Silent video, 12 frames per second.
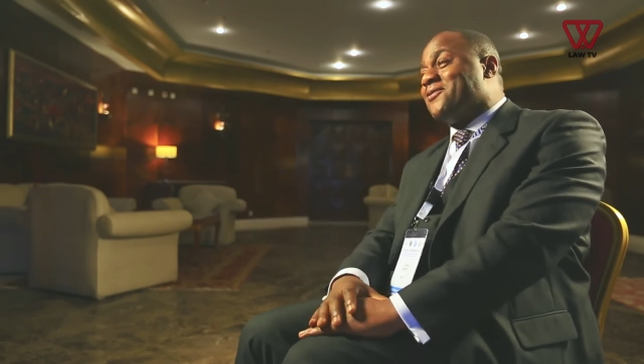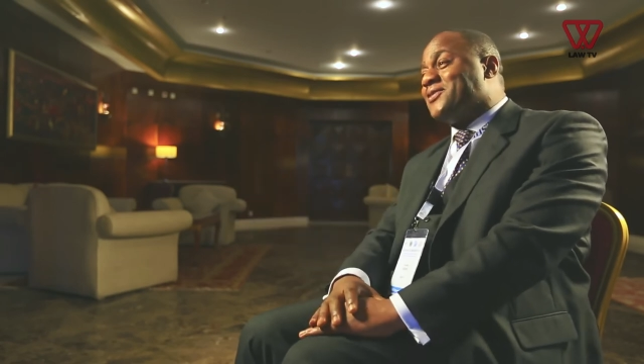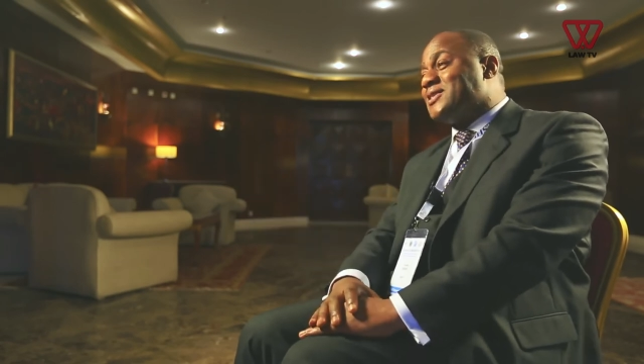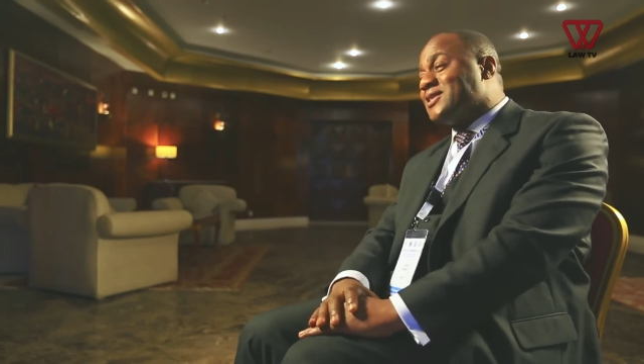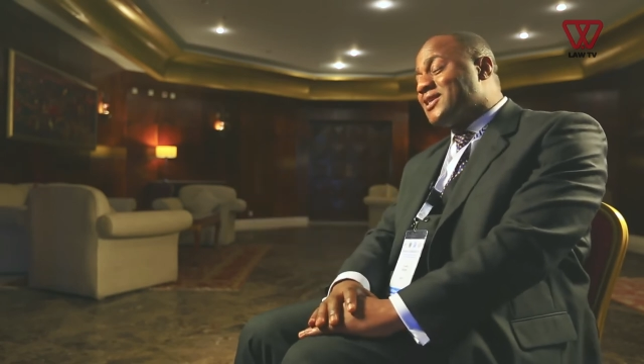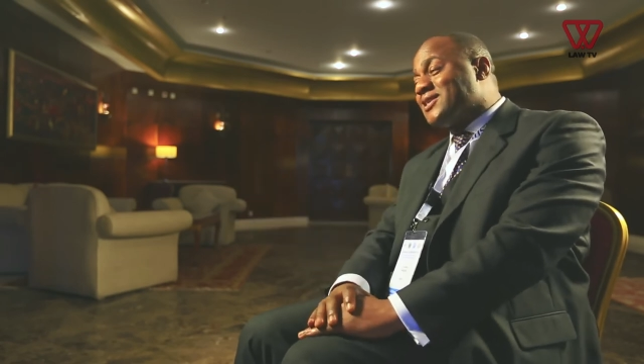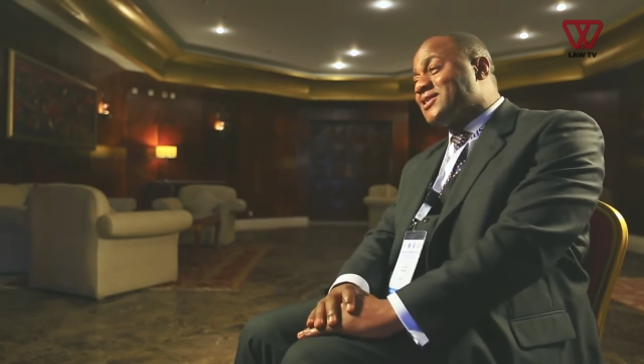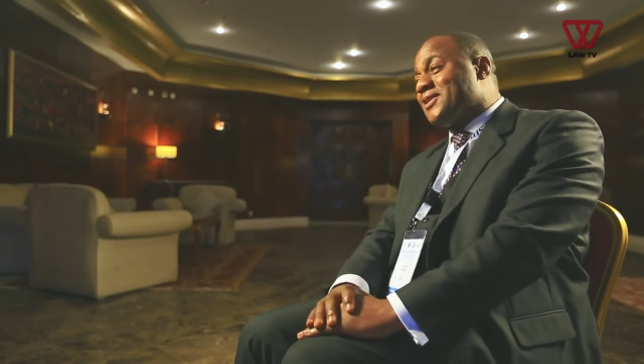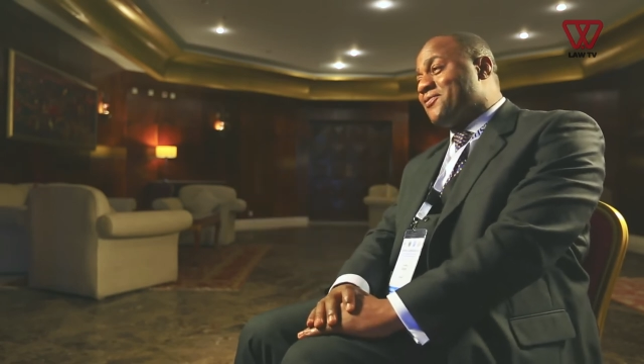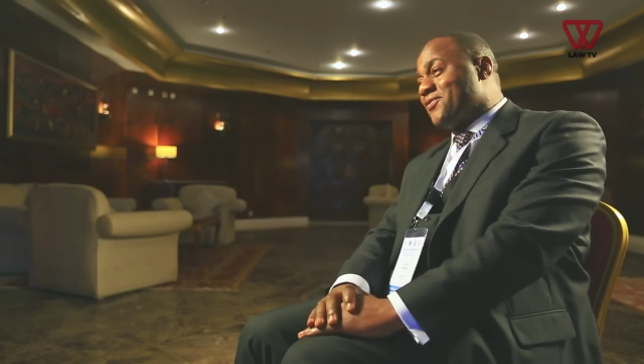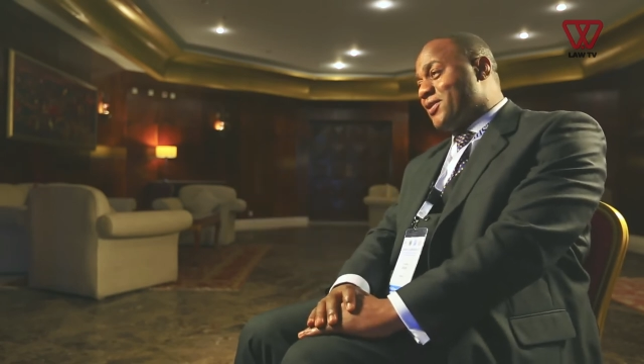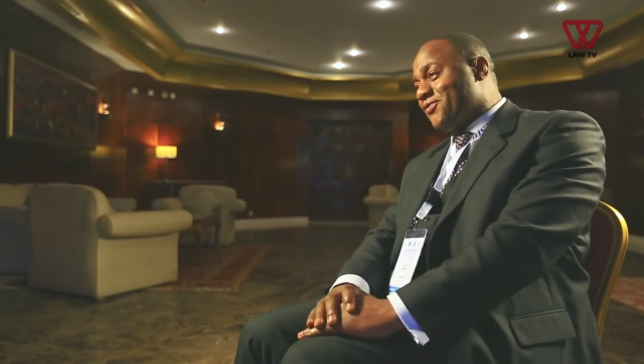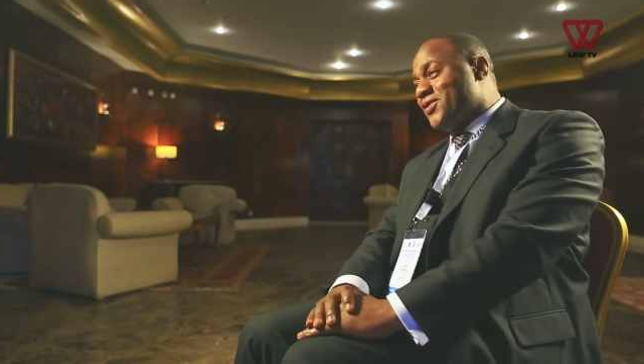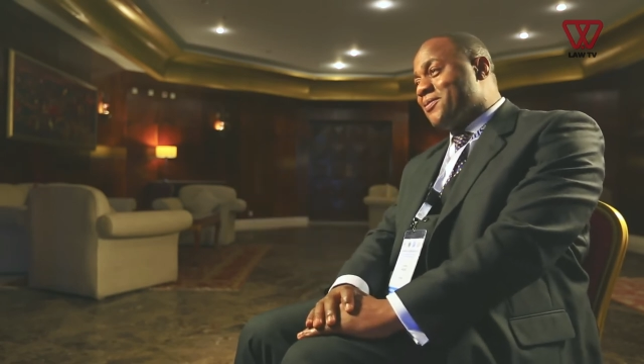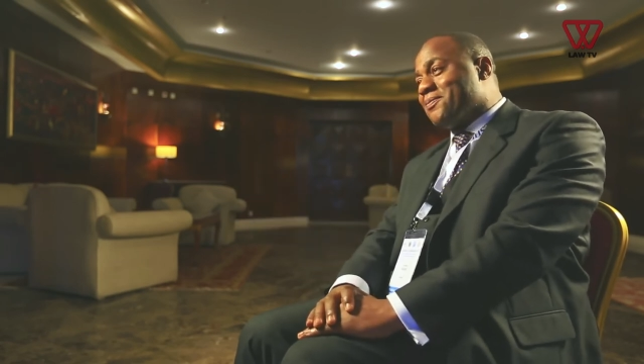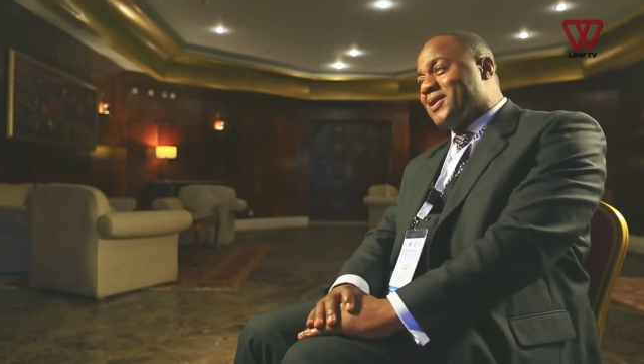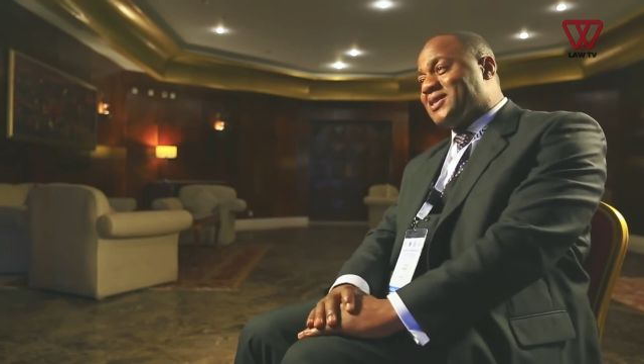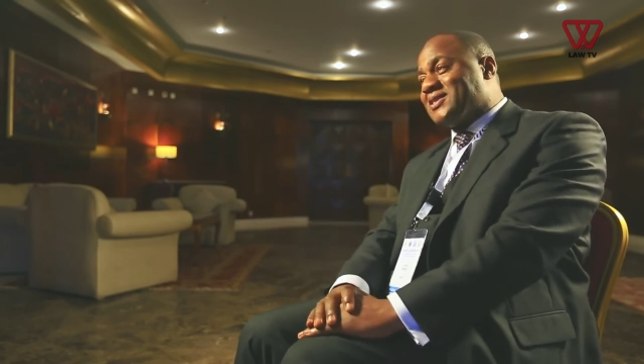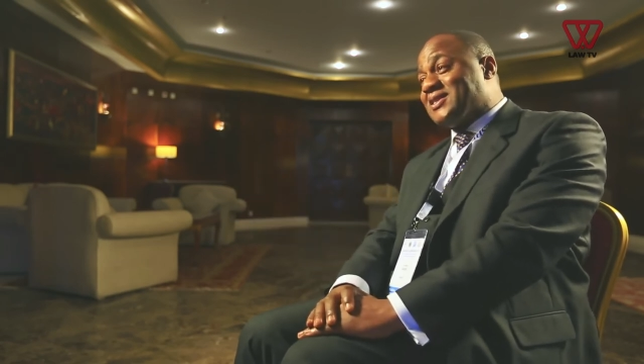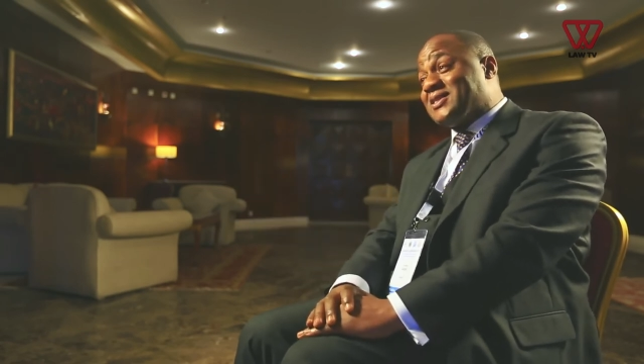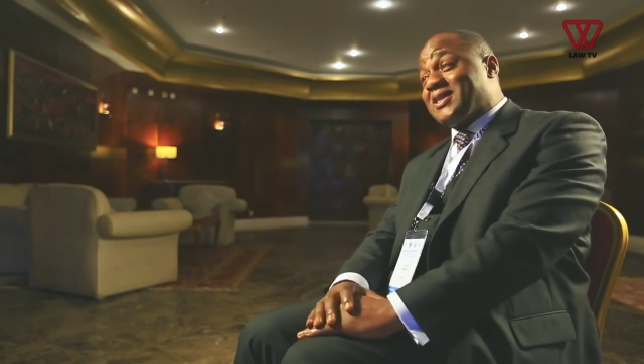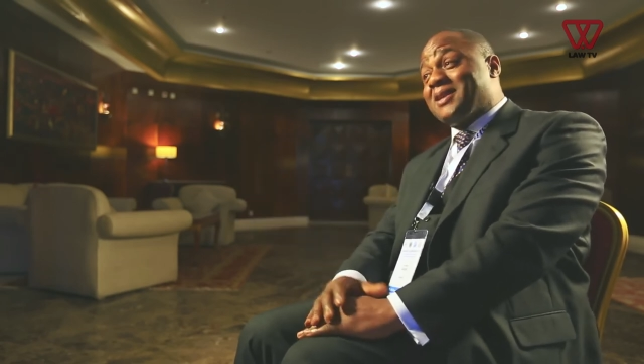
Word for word: I've uh, visited a, a, few places